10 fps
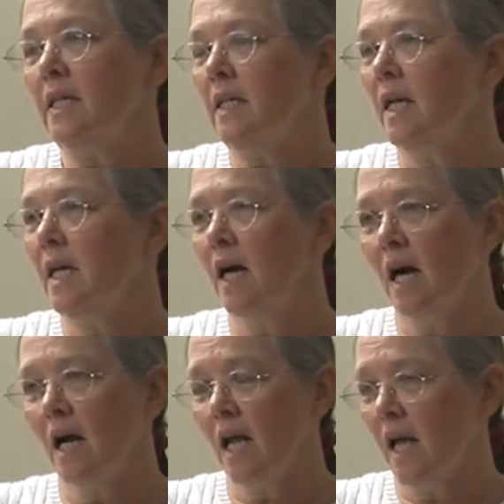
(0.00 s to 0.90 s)

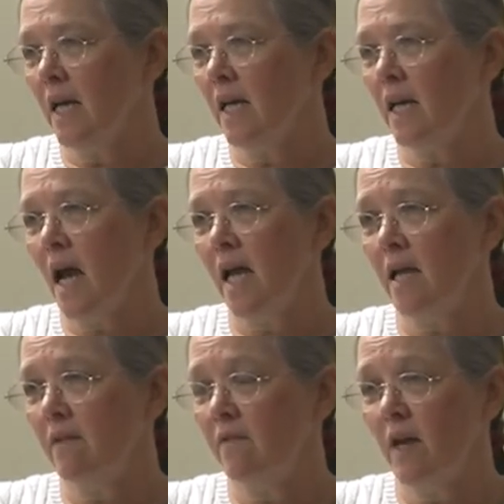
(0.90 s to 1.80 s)
young and
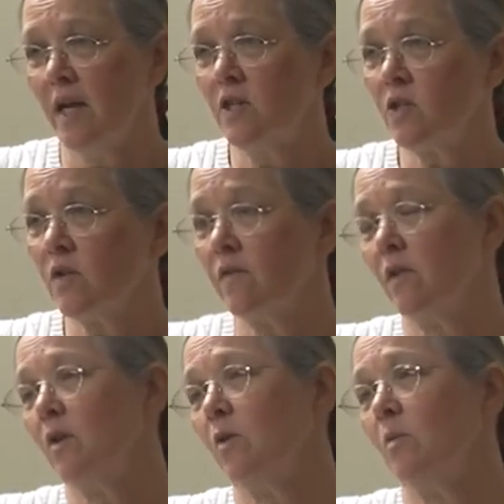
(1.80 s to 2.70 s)
naive nature of the
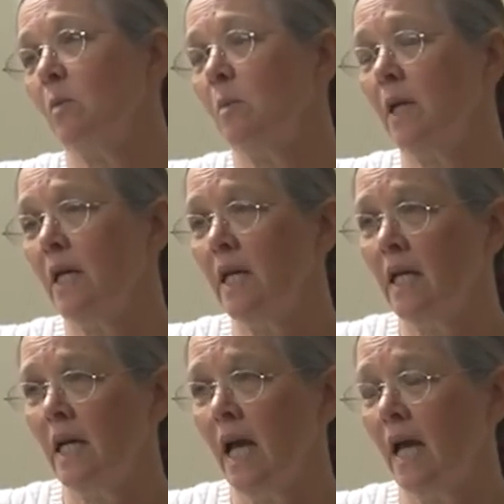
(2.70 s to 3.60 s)
human
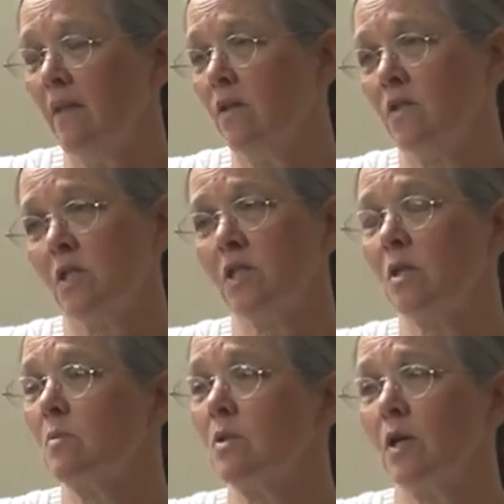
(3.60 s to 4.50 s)
being and the
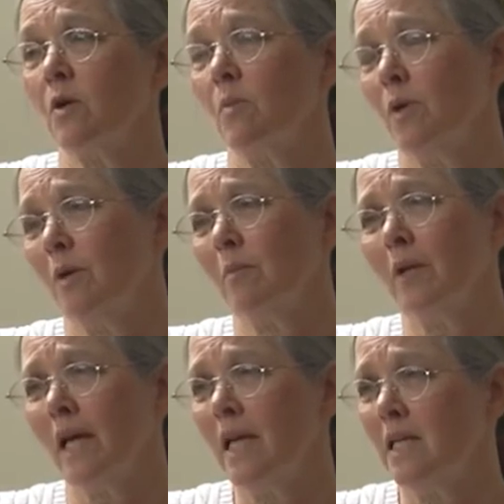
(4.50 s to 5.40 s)
systems that are put in
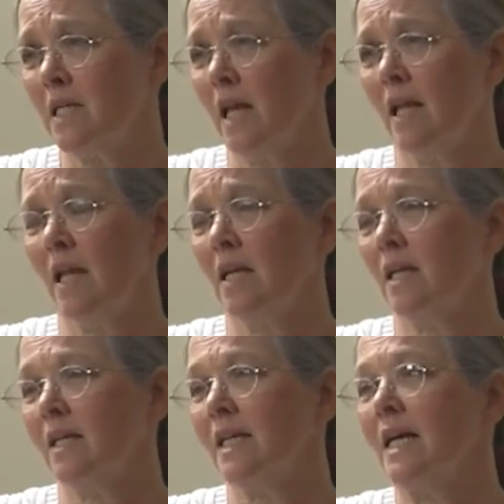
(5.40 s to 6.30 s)
place
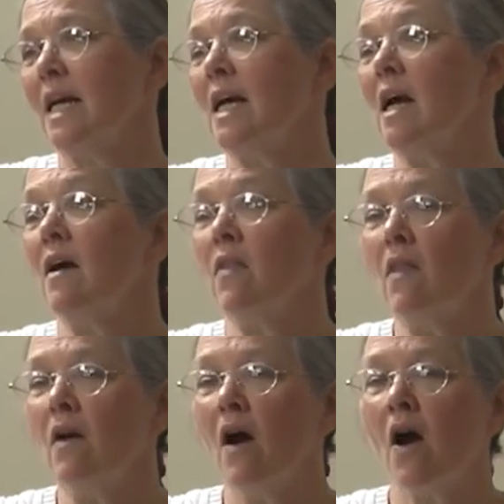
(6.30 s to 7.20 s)
and
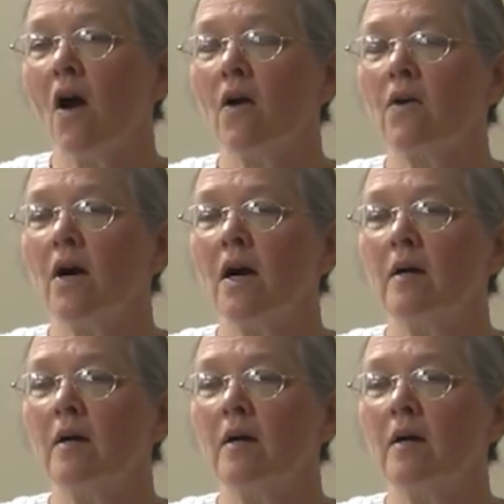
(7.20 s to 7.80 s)
our